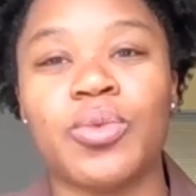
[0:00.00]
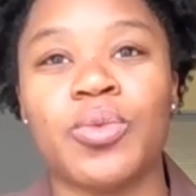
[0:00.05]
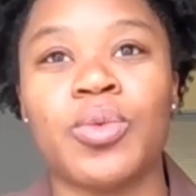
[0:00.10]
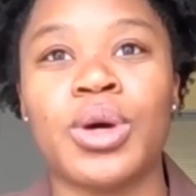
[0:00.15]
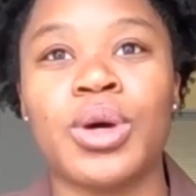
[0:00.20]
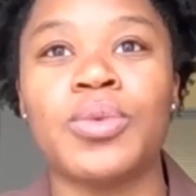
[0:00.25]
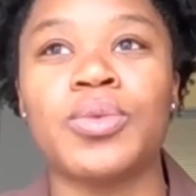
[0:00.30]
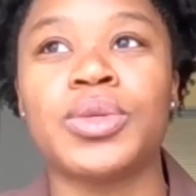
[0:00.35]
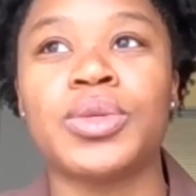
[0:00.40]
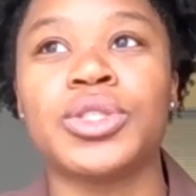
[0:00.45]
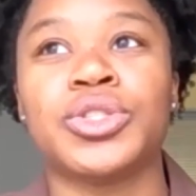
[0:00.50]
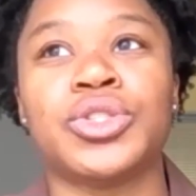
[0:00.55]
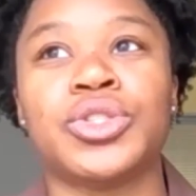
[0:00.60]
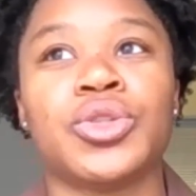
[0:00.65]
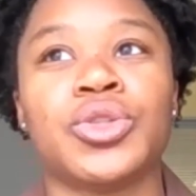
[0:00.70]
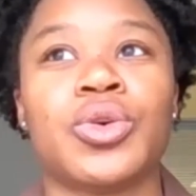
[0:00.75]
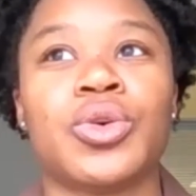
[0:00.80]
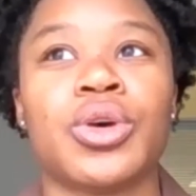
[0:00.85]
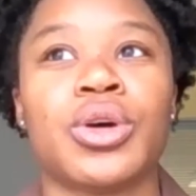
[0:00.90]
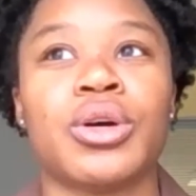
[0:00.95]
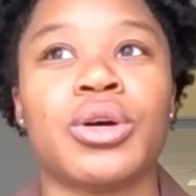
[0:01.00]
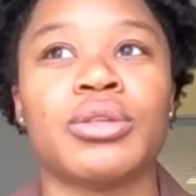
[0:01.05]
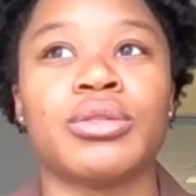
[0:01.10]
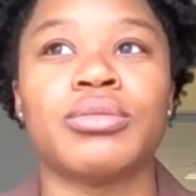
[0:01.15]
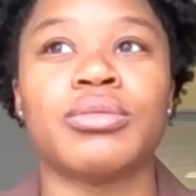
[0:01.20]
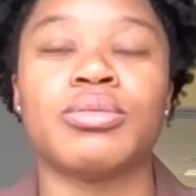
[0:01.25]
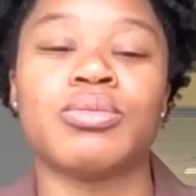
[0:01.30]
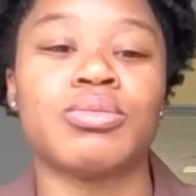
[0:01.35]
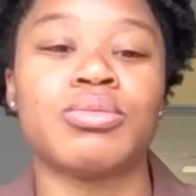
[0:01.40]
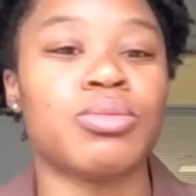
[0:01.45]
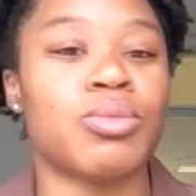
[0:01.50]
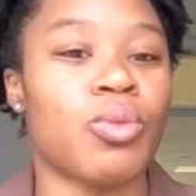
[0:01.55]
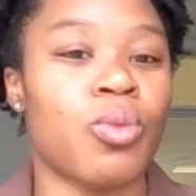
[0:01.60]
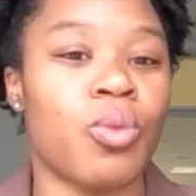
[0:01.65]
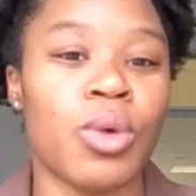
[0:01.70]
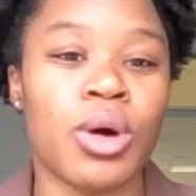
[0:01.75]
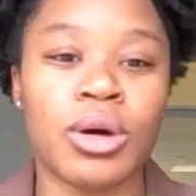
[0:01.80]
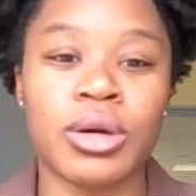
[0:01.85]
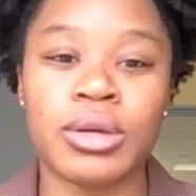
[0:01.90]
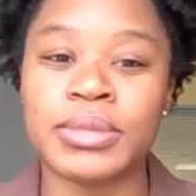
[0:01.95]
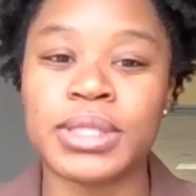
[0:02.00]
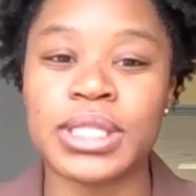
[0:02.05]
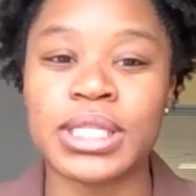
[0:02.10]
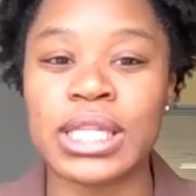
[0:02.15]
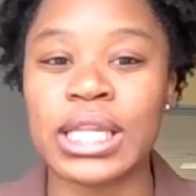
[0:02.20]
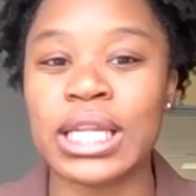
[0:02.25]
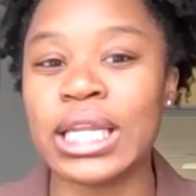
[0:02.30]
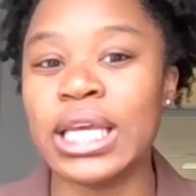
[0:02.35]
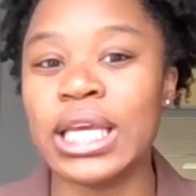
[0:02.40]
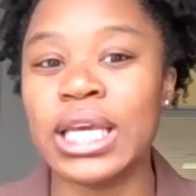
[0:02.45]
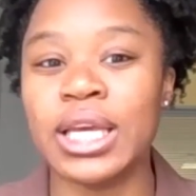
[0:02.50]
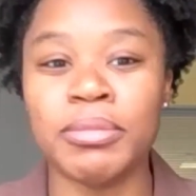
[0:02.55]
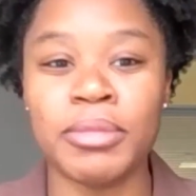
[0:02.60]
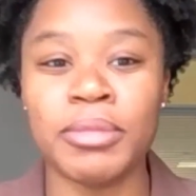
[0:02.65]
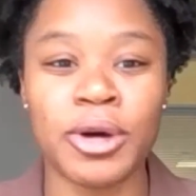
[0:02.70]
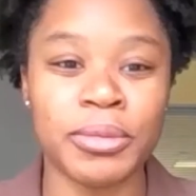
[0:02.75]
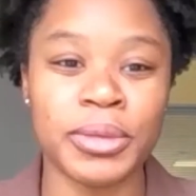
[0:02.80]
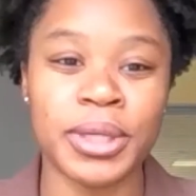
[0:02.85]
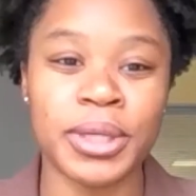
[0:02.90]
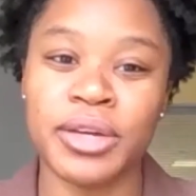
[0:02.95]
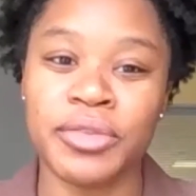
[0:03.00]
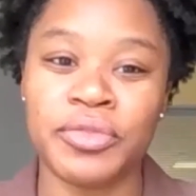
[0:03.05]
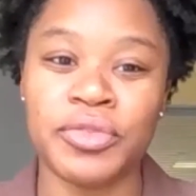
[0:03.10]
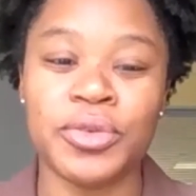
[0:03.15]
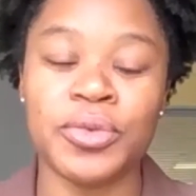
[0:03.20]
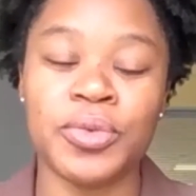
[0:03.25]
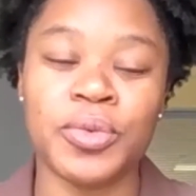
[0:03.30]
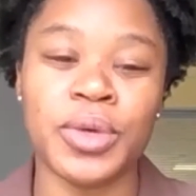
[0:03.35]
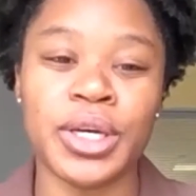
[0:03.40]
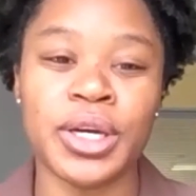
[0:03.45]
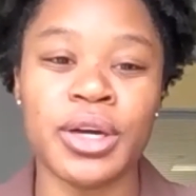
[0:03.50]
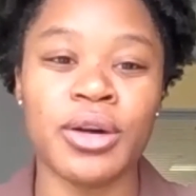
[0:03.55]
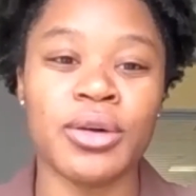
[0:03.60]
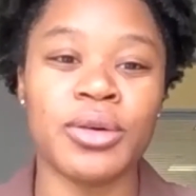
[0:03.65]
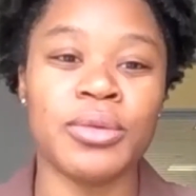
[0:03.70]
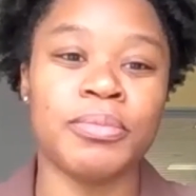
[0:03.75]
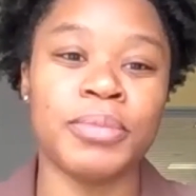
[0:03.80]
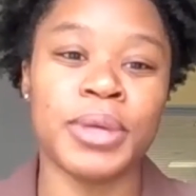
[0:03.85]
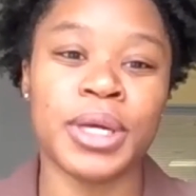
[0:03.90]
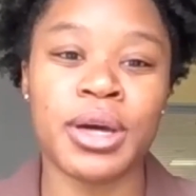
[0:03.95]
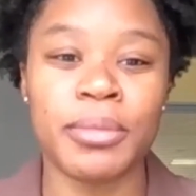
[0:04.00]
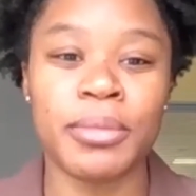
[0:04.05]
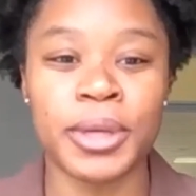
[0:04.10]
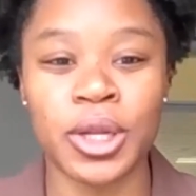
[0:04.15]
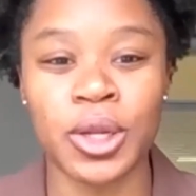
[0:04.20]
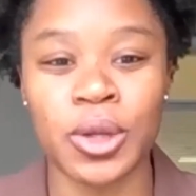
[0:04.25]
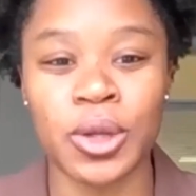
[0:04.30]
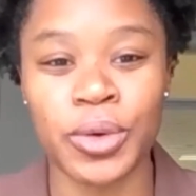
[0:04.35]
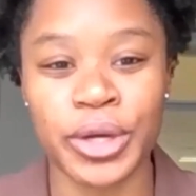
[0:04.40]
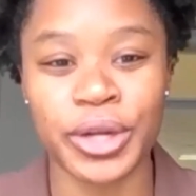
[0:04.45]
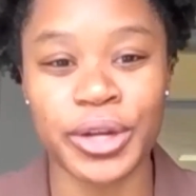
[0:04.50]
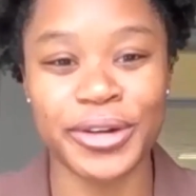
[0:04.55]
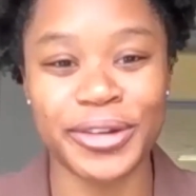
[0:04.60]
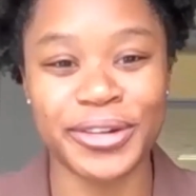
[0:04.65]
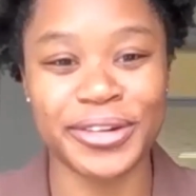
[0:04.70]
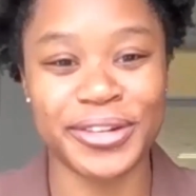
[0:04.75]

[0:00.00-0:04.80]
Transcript: what was your welcome to the league moment, if you will, becoming a lawyer?